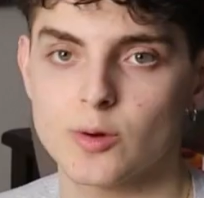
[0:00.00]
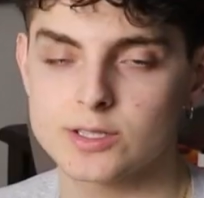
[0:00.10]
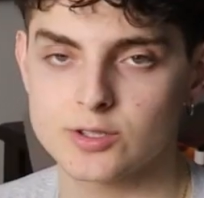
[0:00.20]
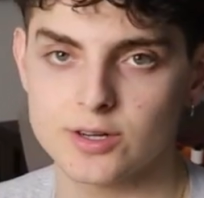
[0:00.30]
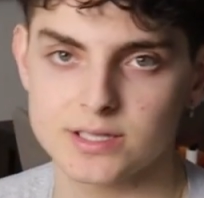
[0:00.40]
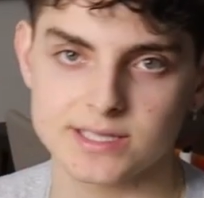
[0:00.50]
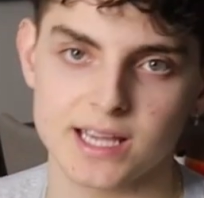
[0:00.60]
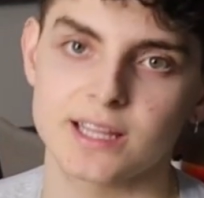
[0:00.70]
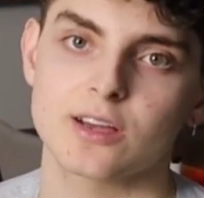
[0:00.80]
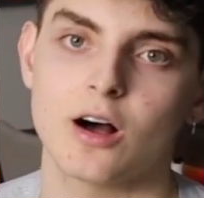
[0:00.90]
I started
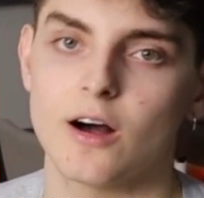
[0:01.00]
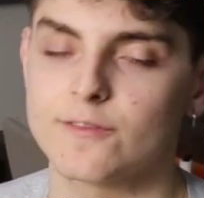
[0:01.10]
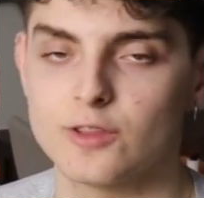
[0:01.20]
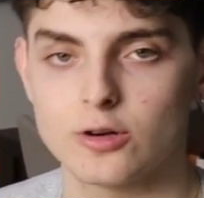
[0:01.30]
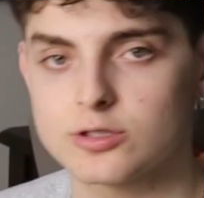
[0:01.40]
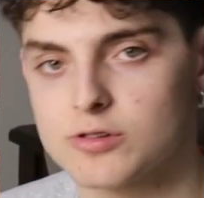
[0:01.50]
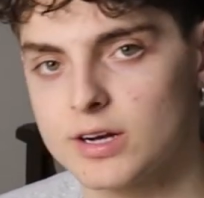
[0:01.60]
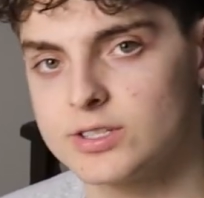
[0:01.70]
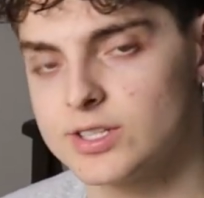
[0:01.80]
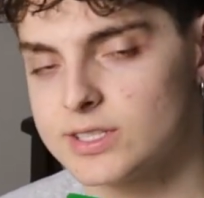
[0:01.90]
scaling off those
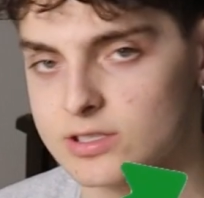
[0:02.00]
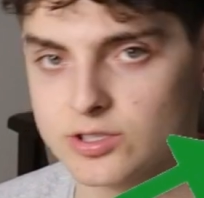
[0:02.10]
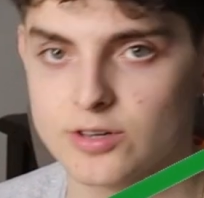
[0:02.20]
strategies and